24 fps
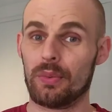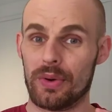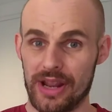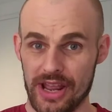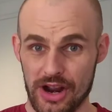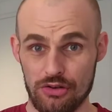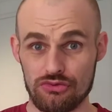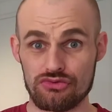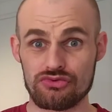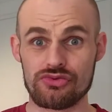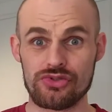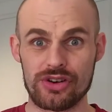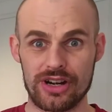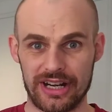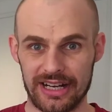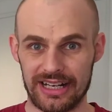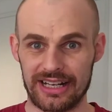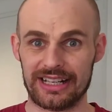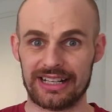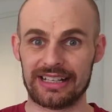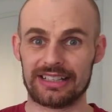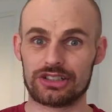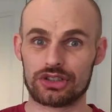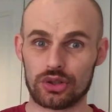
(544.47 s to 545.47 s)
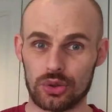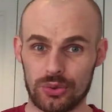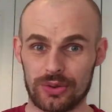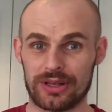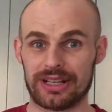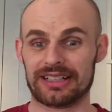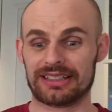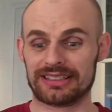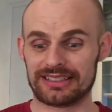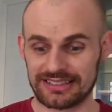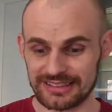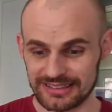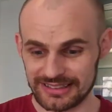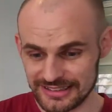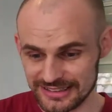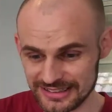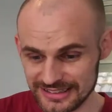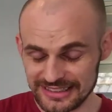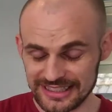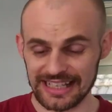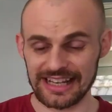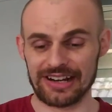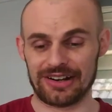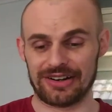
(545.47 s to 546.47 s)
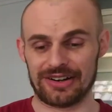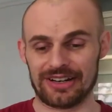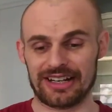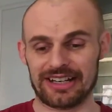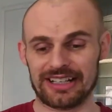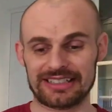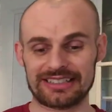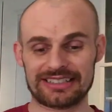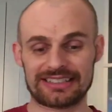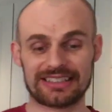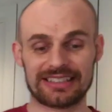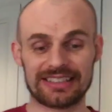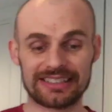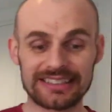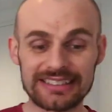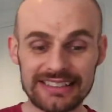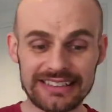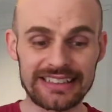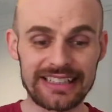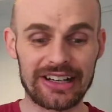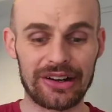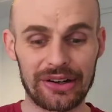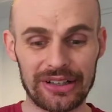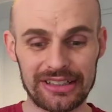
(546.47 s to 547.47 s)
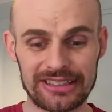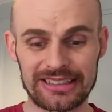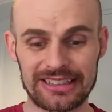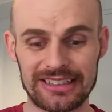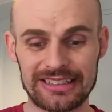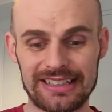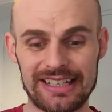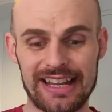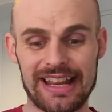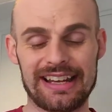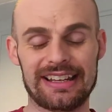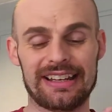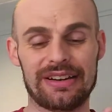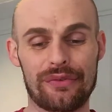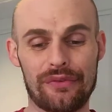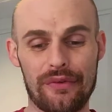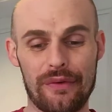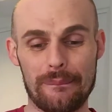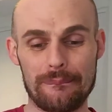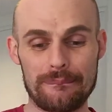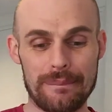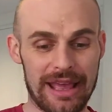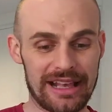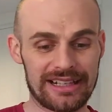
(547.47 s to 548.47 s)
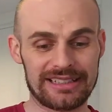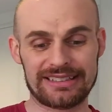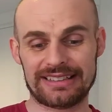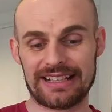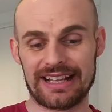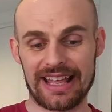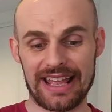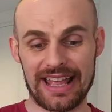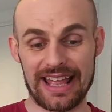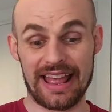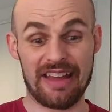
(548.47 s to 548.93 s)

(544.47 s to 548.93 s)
we are really talking serious, serious contender for best